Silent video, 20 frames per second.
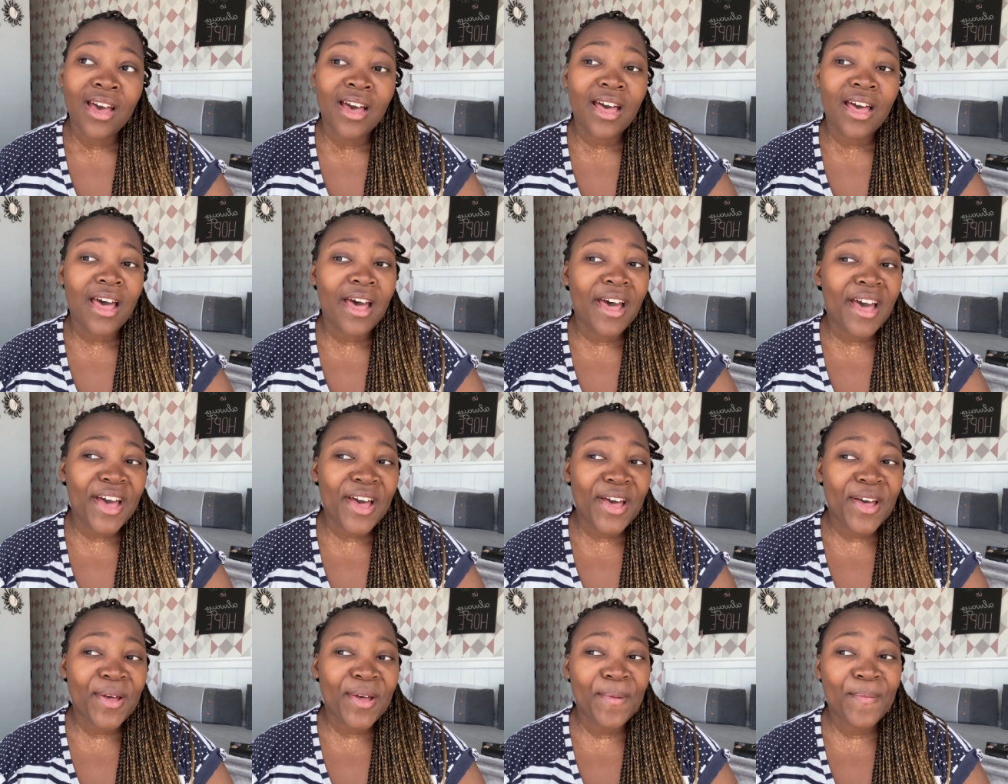
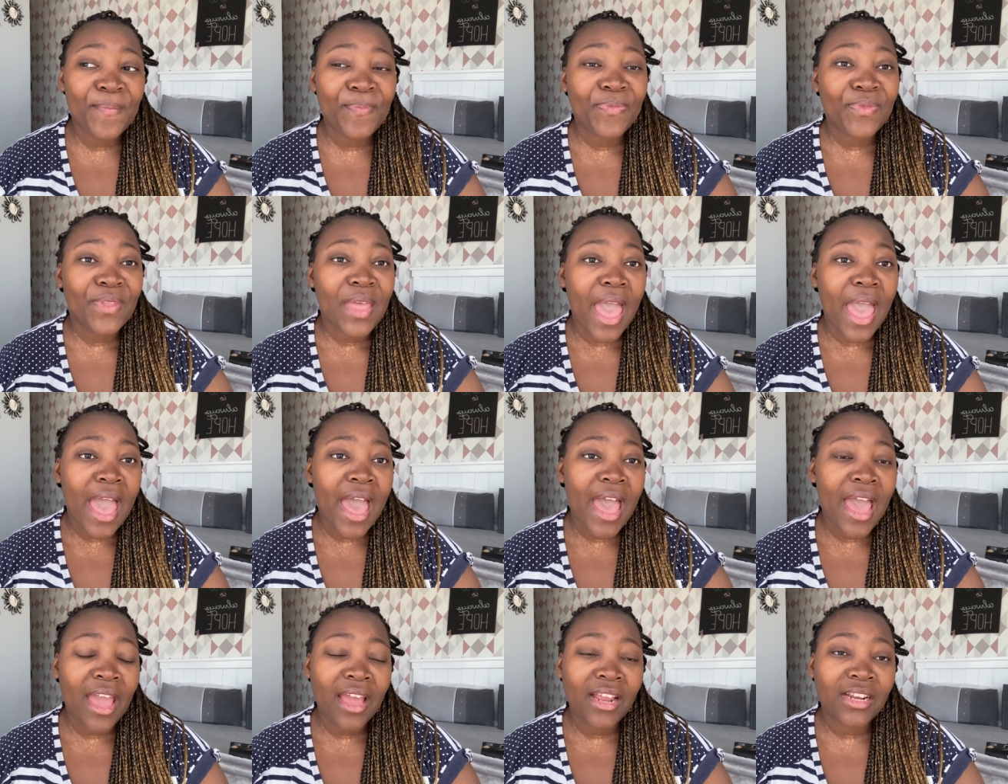um
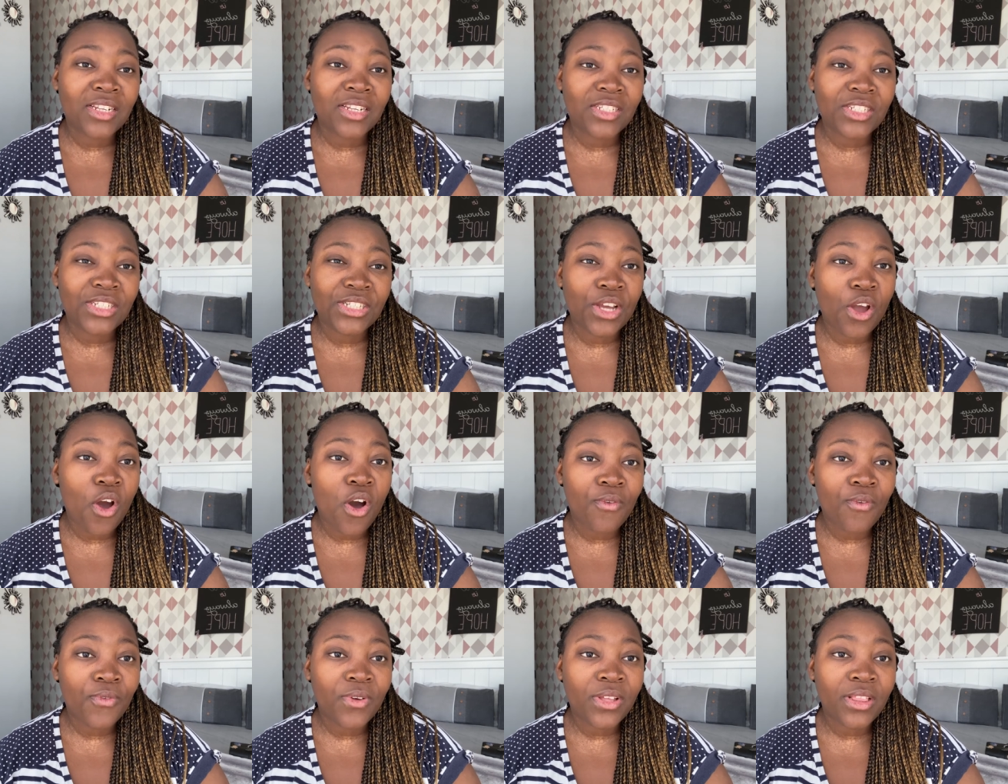and she
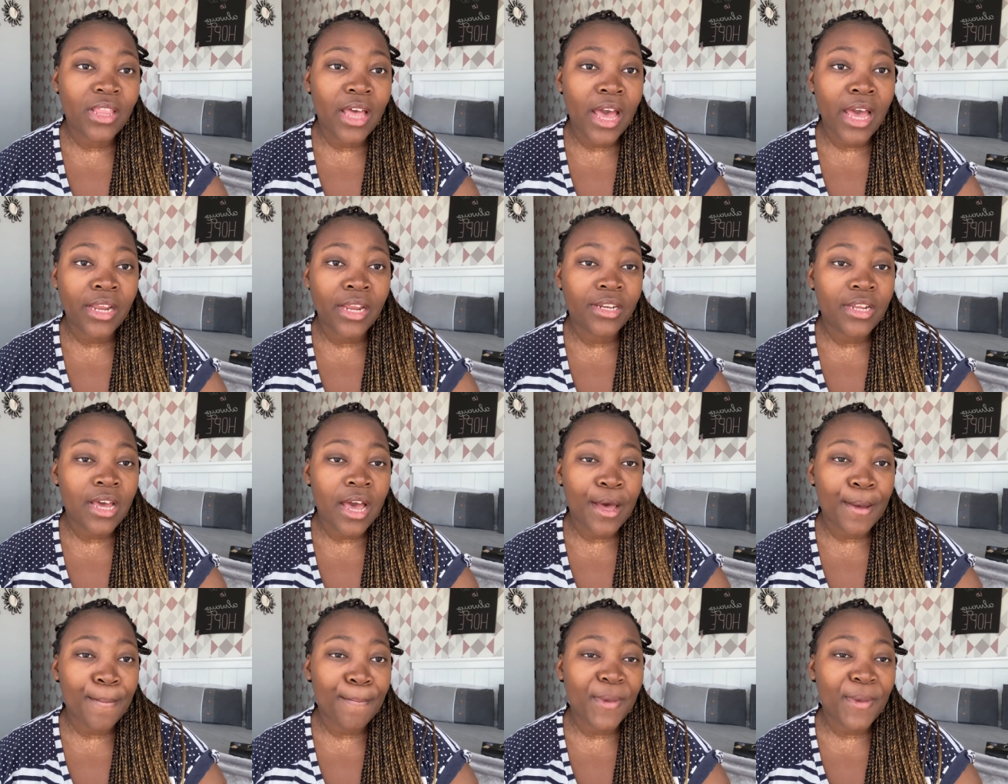offered that
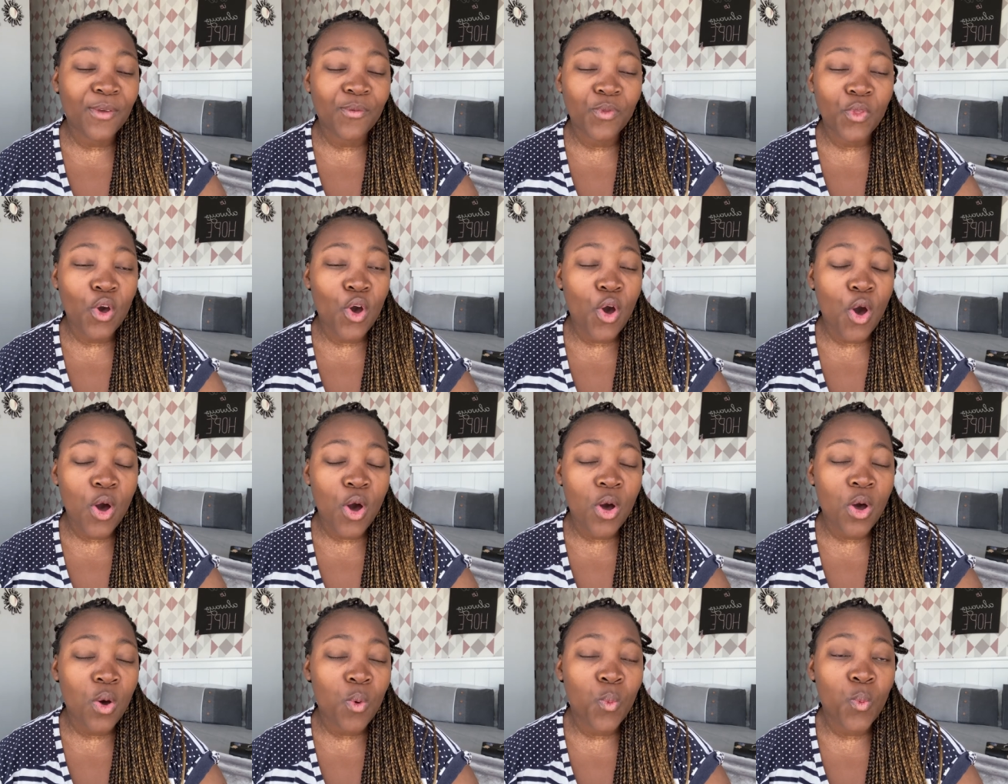um if the
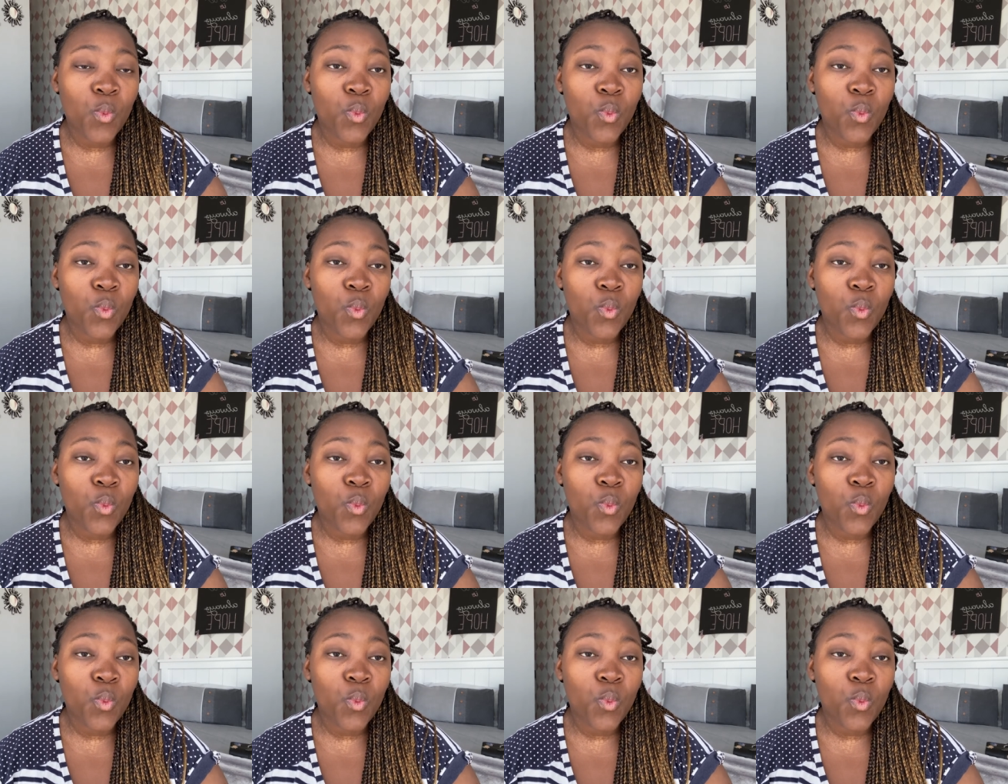car